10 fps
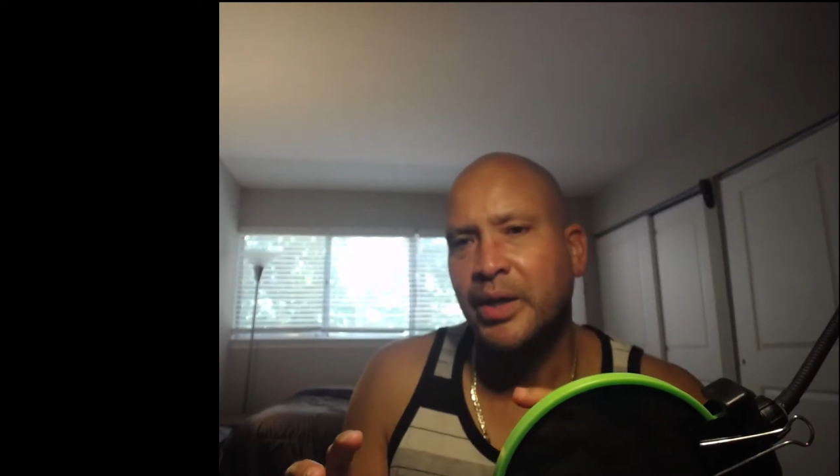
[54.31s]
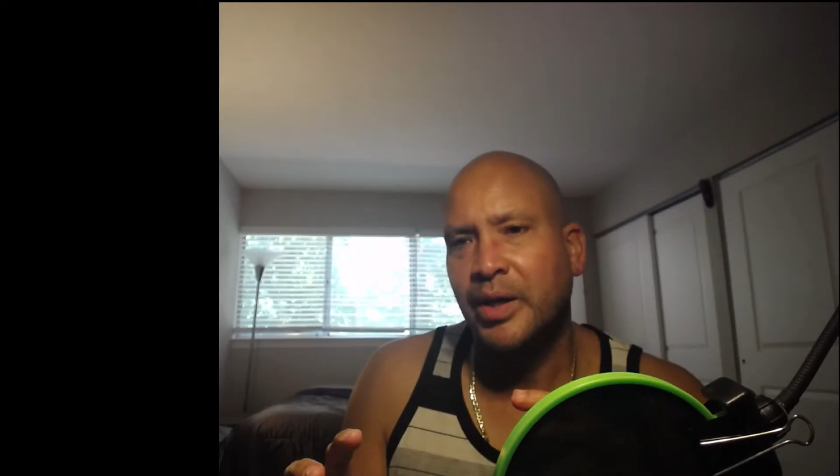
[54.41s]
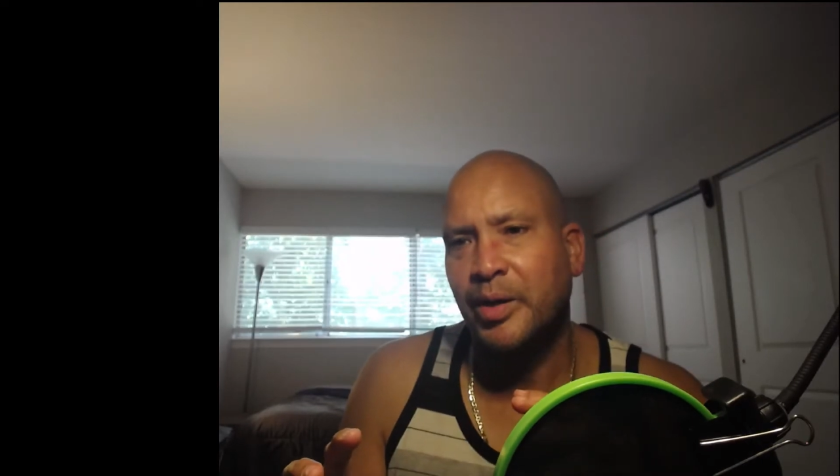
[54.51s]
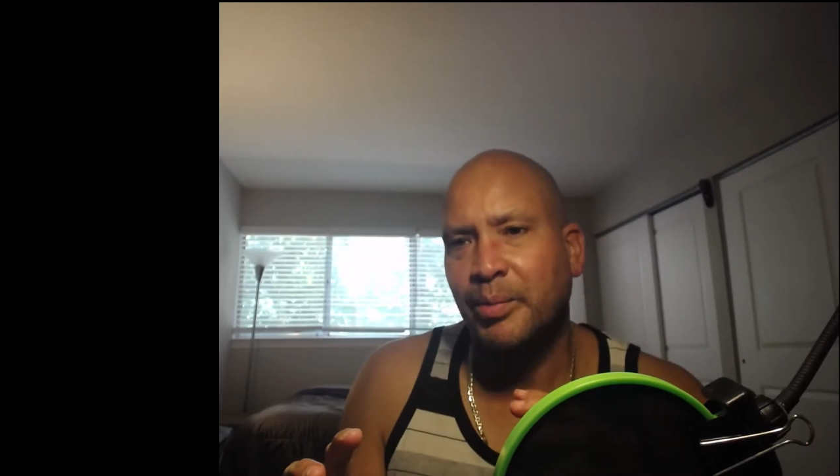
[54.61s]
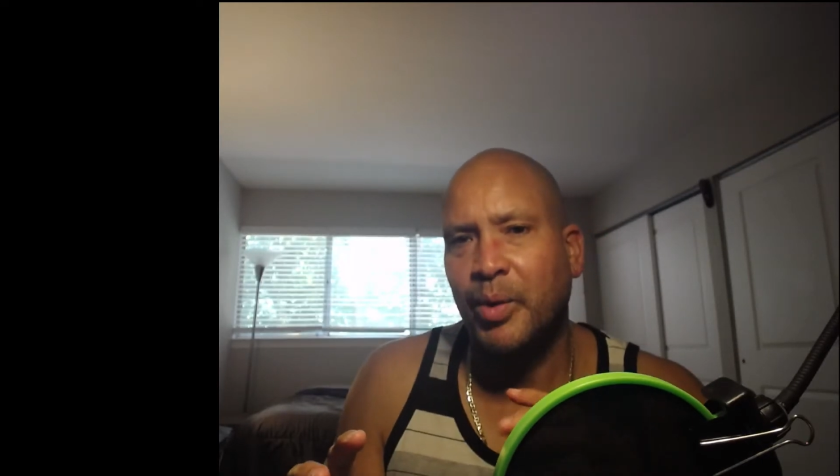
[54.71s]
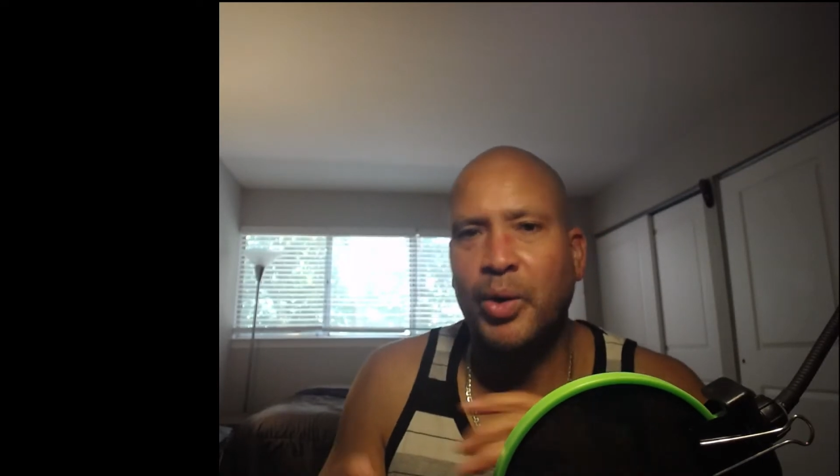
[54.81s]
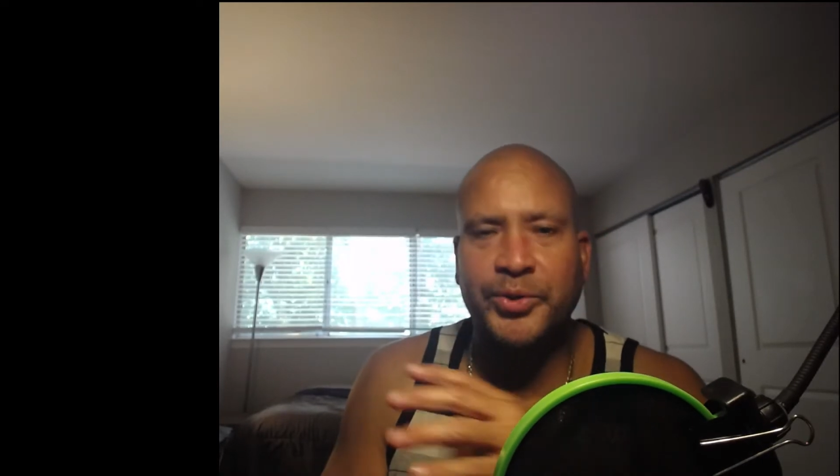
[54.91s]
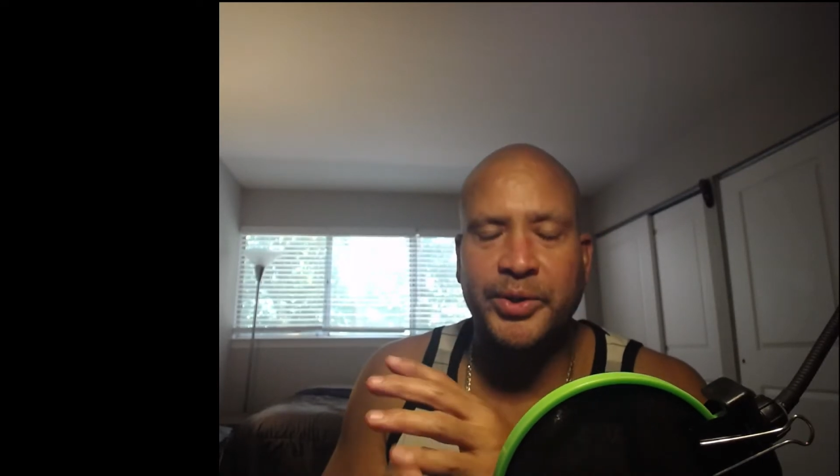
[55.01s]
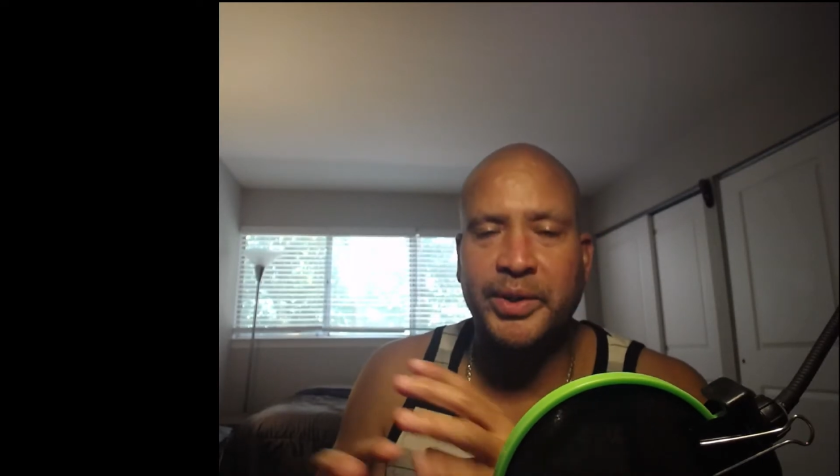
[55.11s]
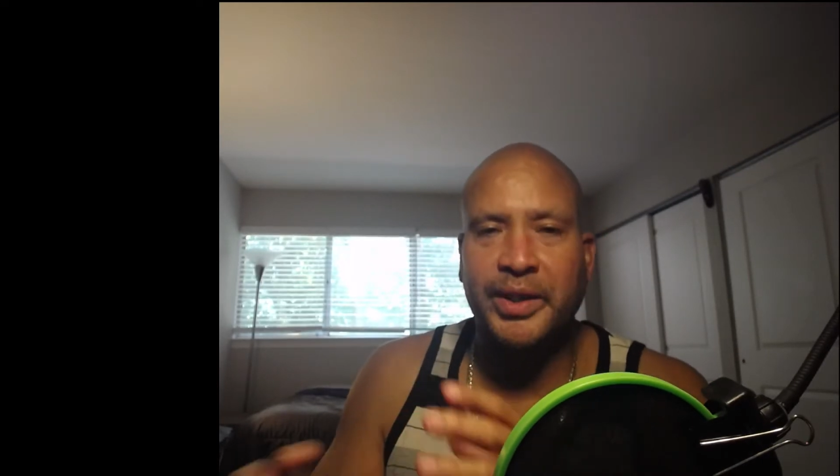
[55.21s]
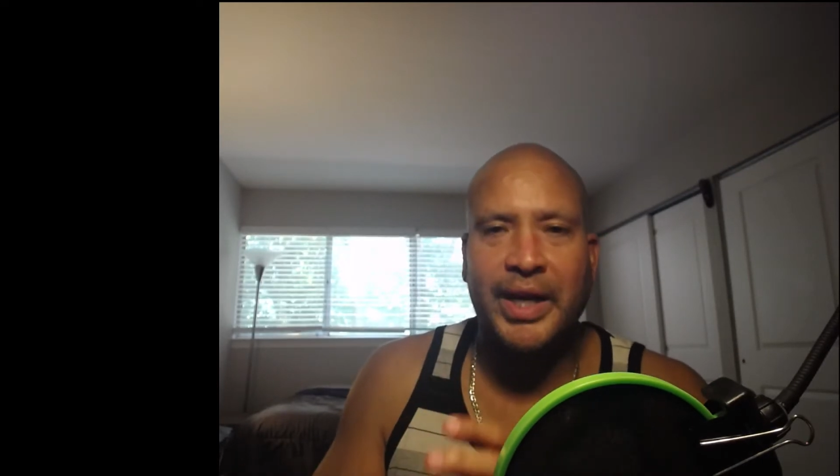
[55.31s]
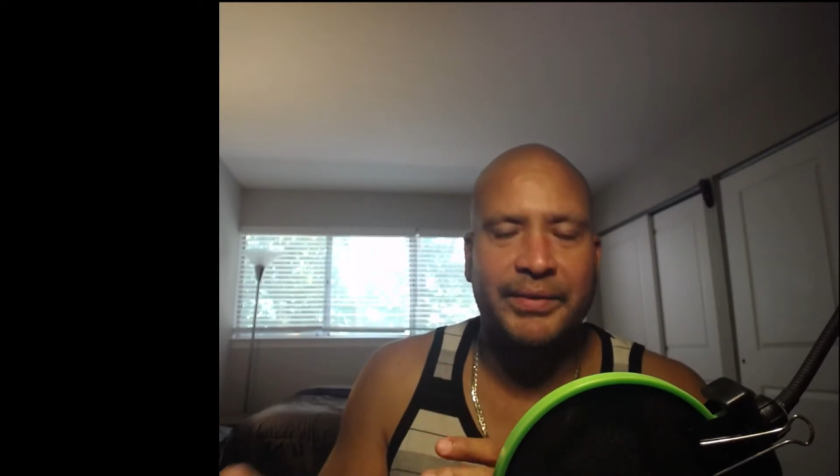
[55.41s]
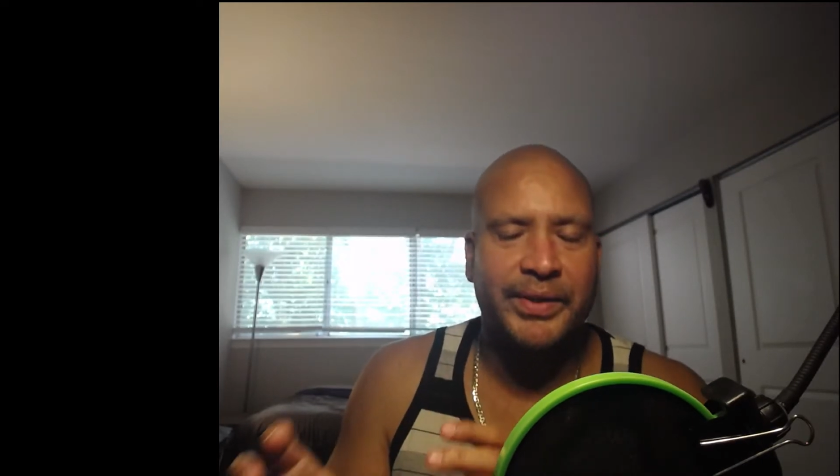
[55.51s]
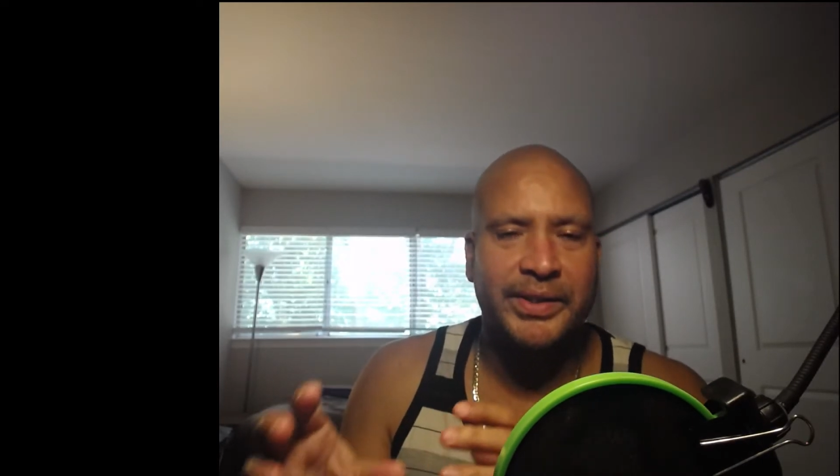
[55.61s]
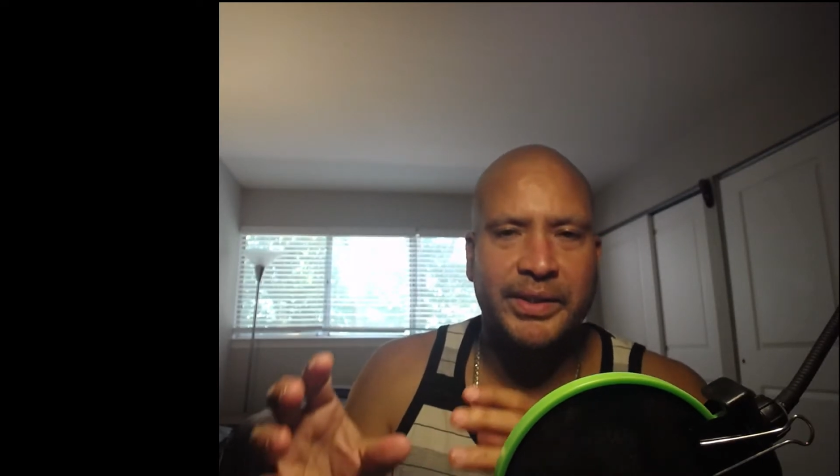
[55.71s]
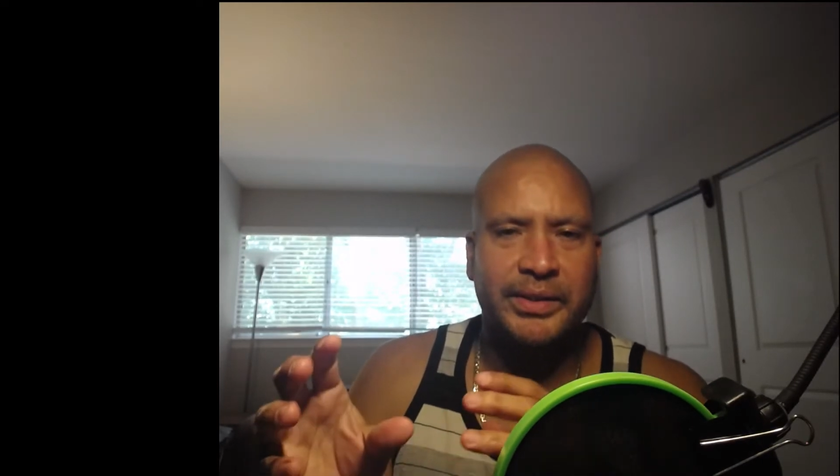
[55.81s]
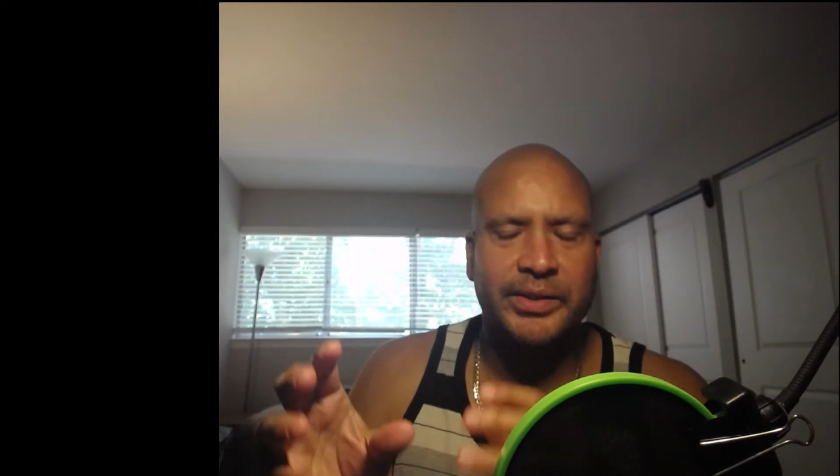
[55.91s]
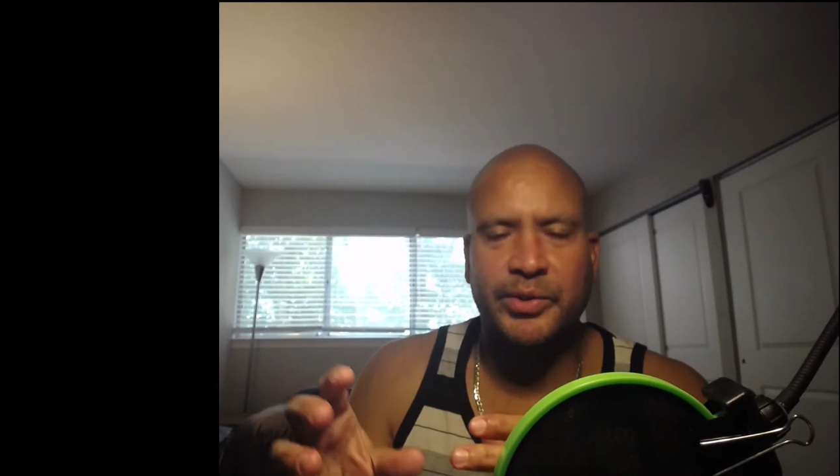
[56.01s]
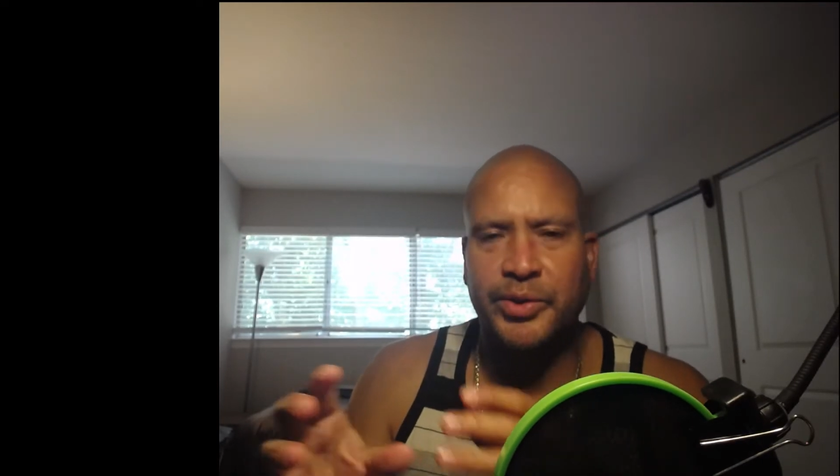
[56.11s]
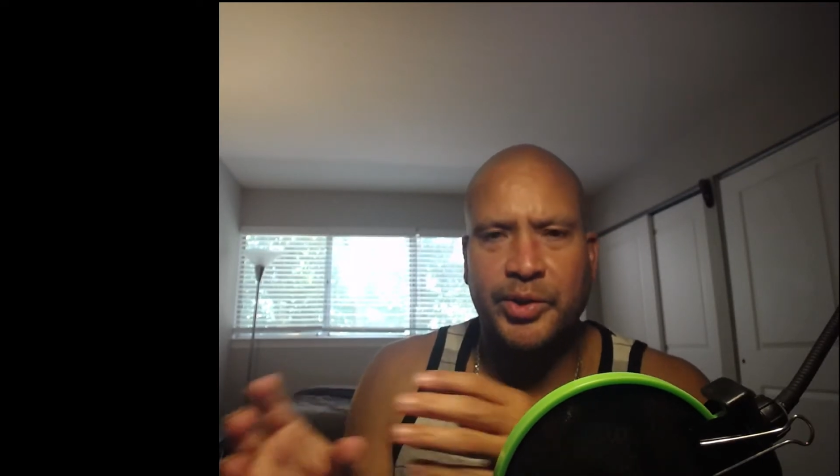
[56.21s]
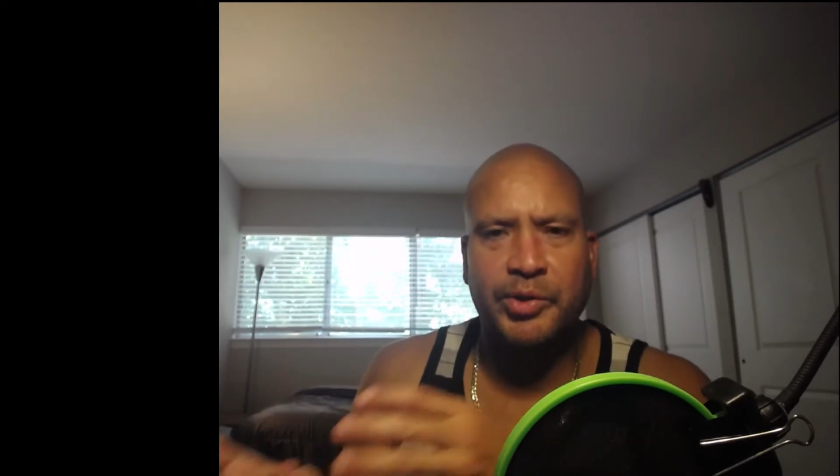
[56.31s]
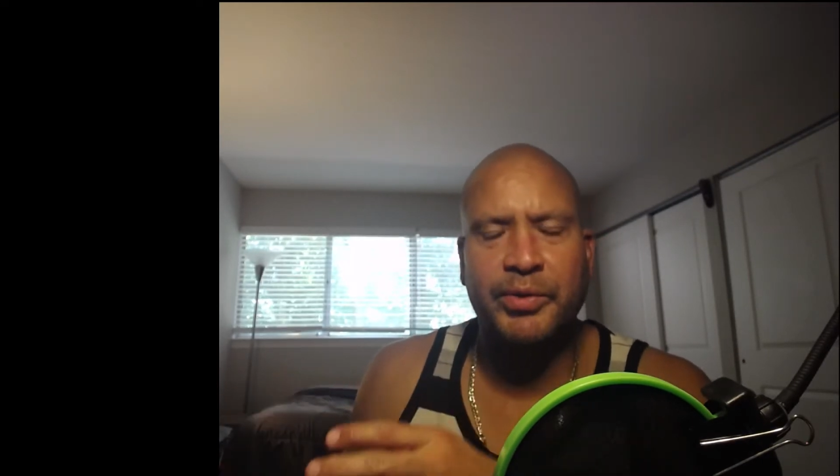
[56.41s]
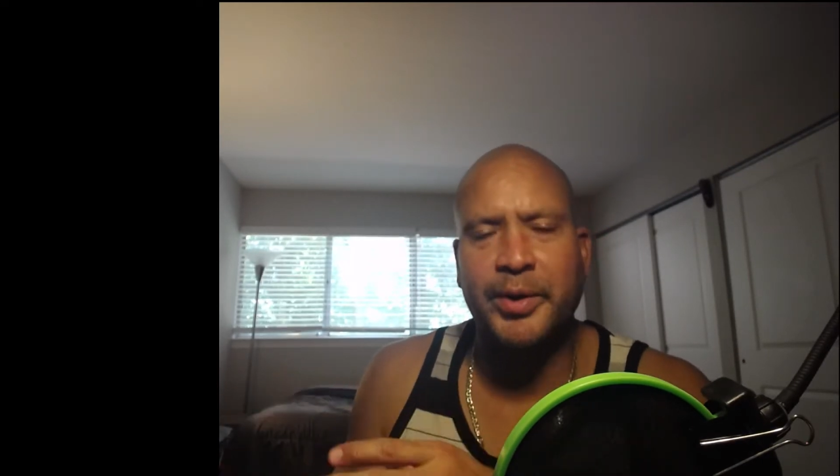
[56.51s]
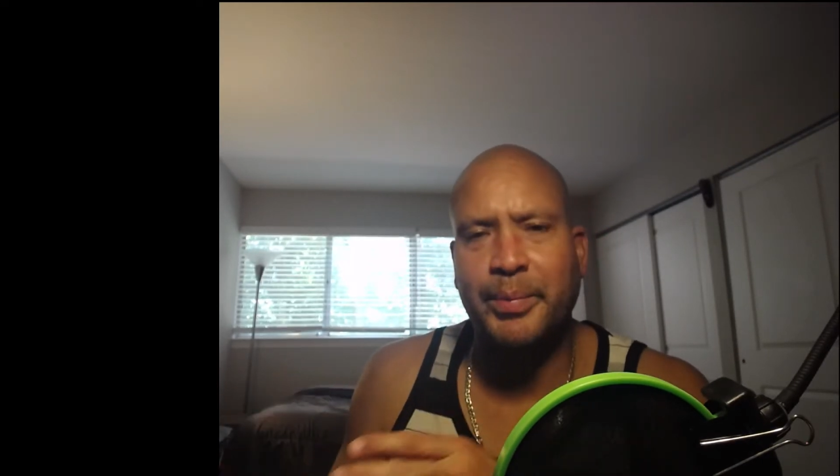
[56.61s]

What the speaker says: alter your life as your career